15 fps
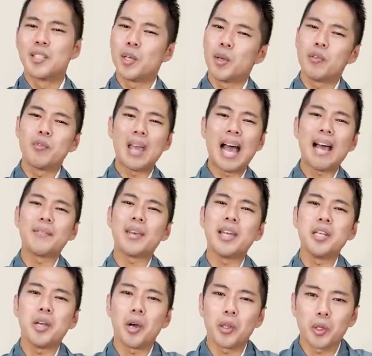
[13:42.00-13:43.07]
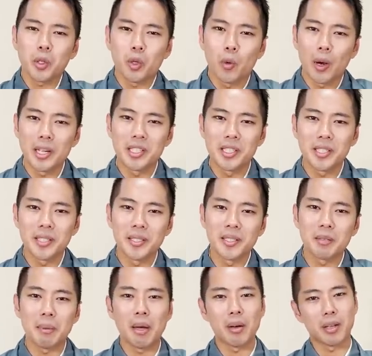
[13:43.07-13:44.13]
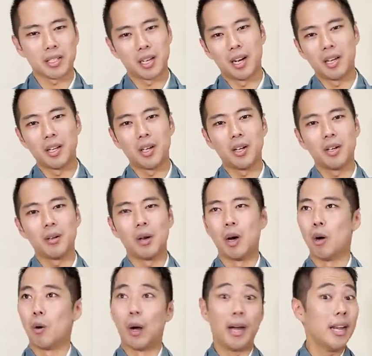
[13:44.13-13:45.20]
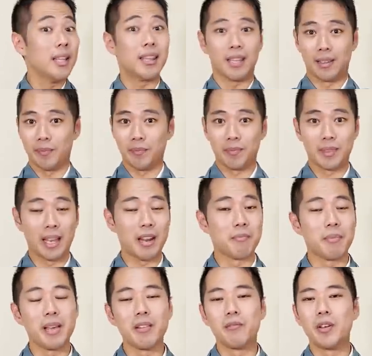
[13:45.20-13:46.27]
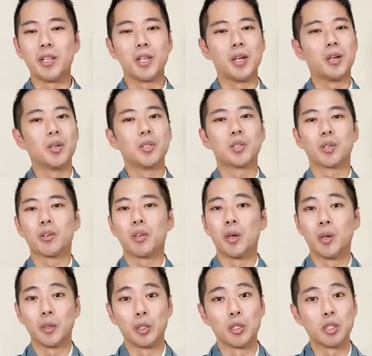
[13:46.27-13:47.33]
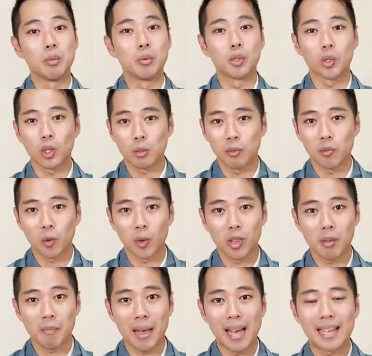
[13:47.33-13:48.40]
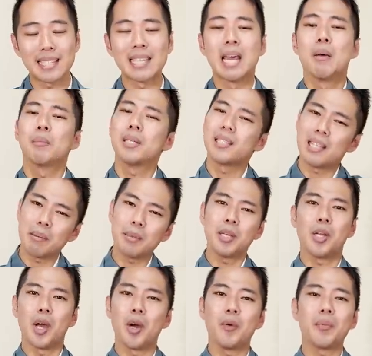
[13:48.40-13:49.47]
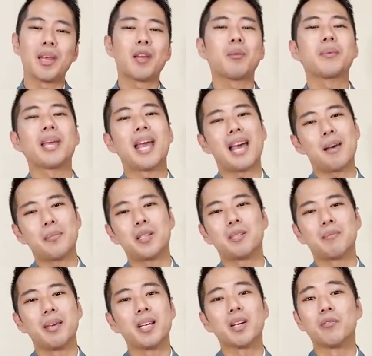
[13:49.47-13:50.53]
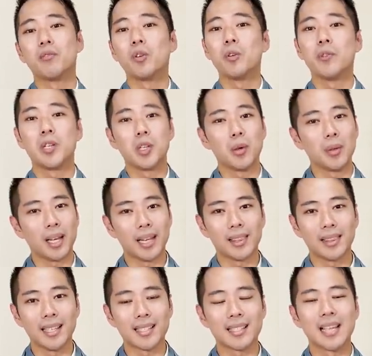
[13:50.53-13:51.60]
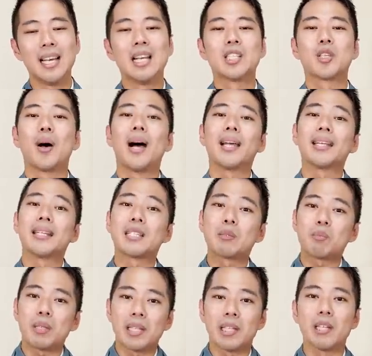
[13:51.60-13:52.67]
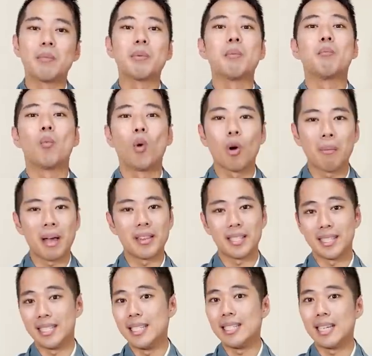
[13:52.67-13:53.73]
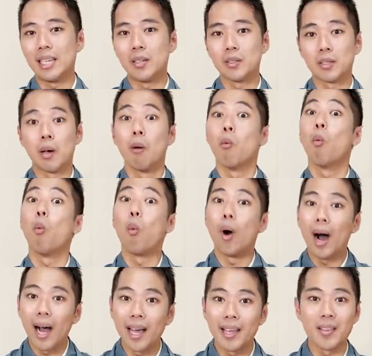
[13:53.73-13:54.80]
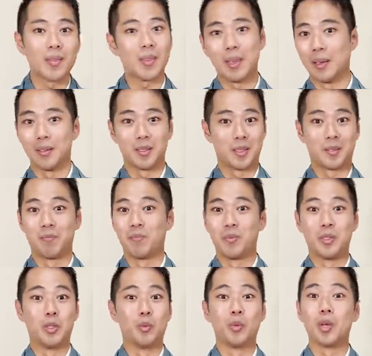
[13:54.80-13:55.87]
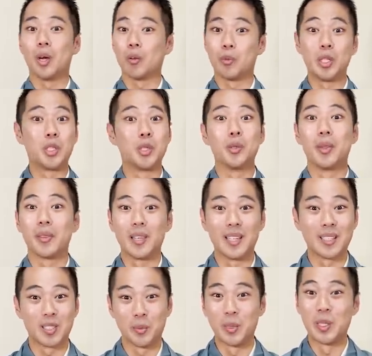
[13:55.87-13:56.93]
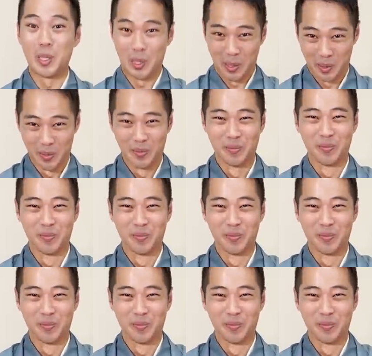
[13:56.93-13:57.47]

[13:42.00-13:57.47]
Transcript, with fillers: So if you have any other questions about Katana or anything that I've made videos or, or YouTube shorts before in the past, please let me know and I'll be happy to make a full video like this so I can explain a little bit more about the details of why things we, are, we do the things we do.